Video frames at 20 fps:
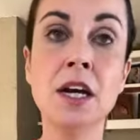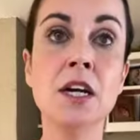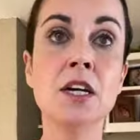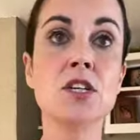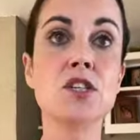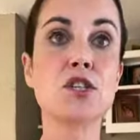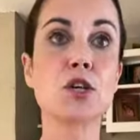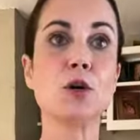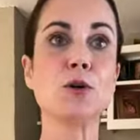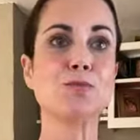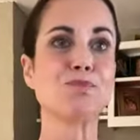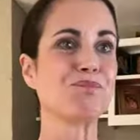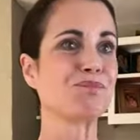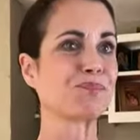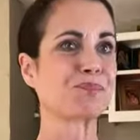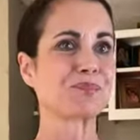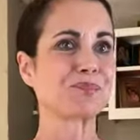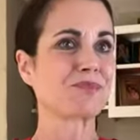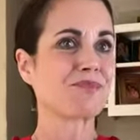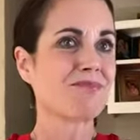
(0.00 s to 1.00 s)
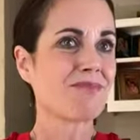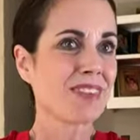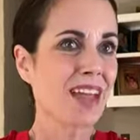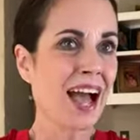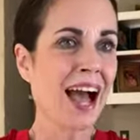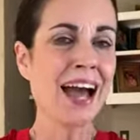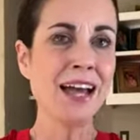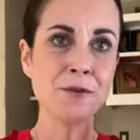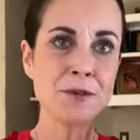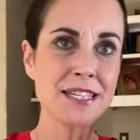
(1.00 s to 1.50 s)
So
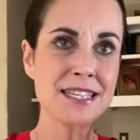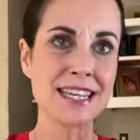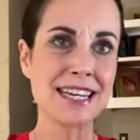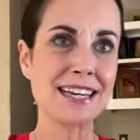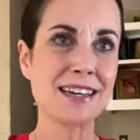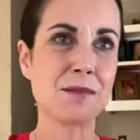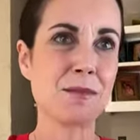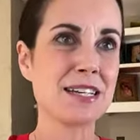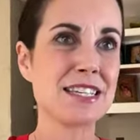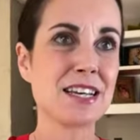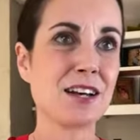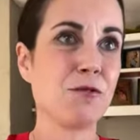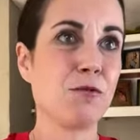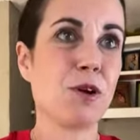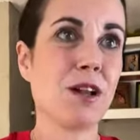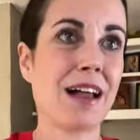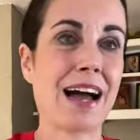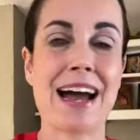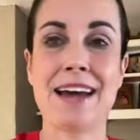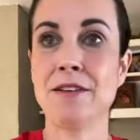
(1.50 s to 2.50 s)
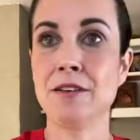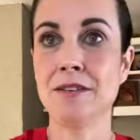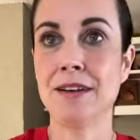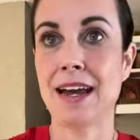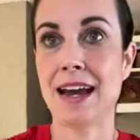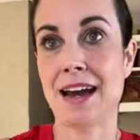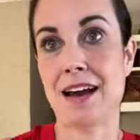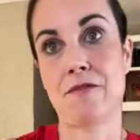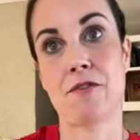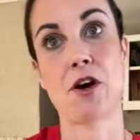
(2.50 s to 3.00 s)
I was thinking to myself, well, I don't
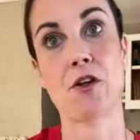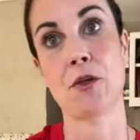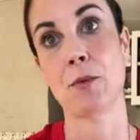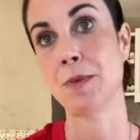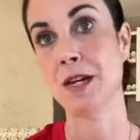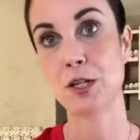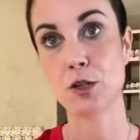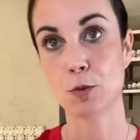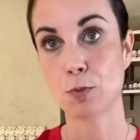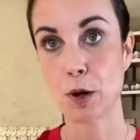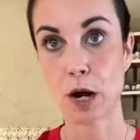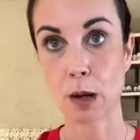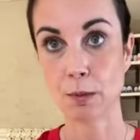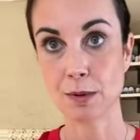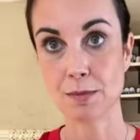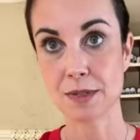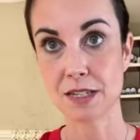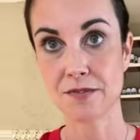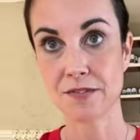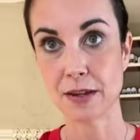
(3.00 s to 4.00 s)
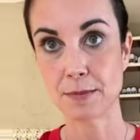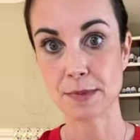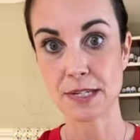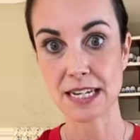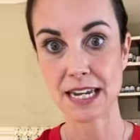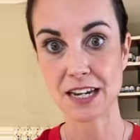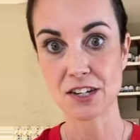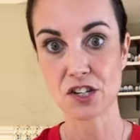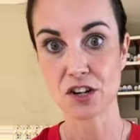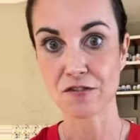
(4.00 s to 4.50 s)
have all the major problems of
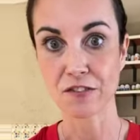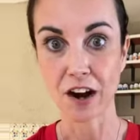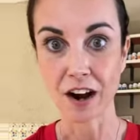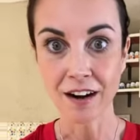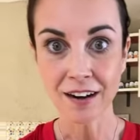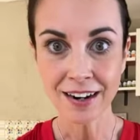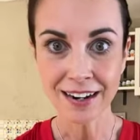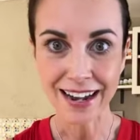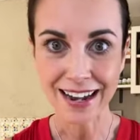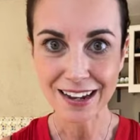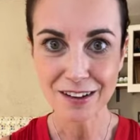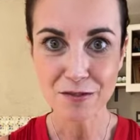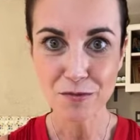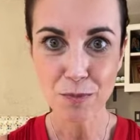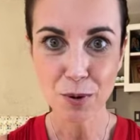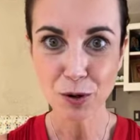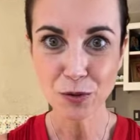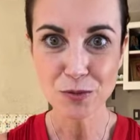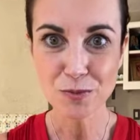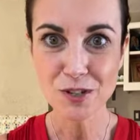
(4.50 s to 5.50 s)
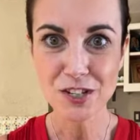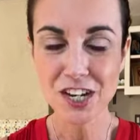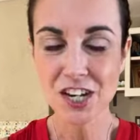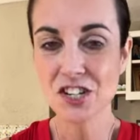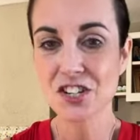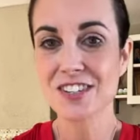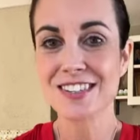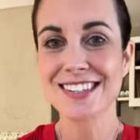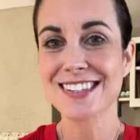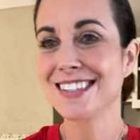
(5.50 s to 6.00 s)
MTHFR and I have both
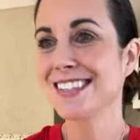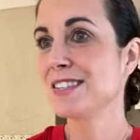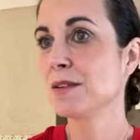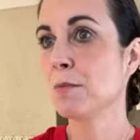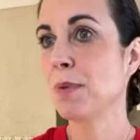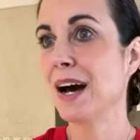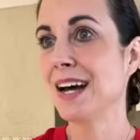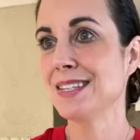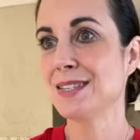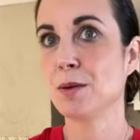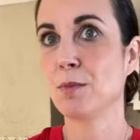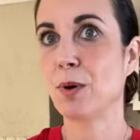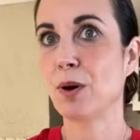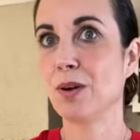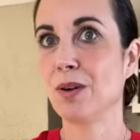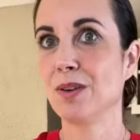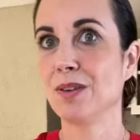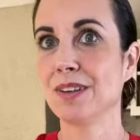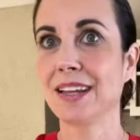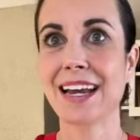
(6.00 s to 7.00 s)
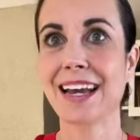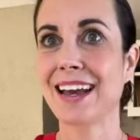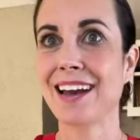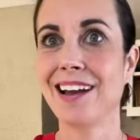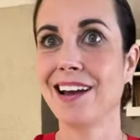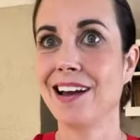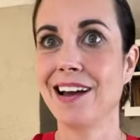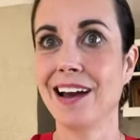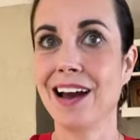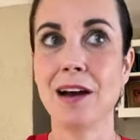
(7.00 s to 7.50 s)
mutations. This is impossible.
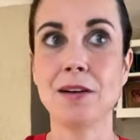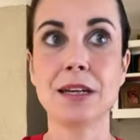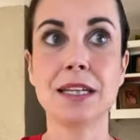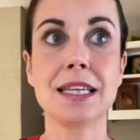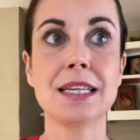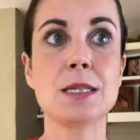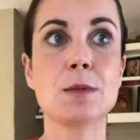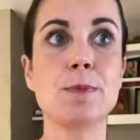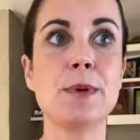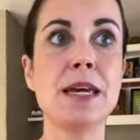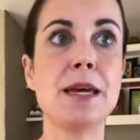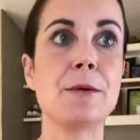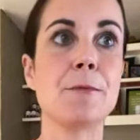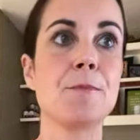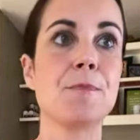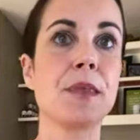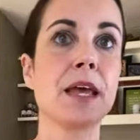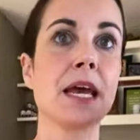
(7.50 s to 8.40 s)
Like, how could this be?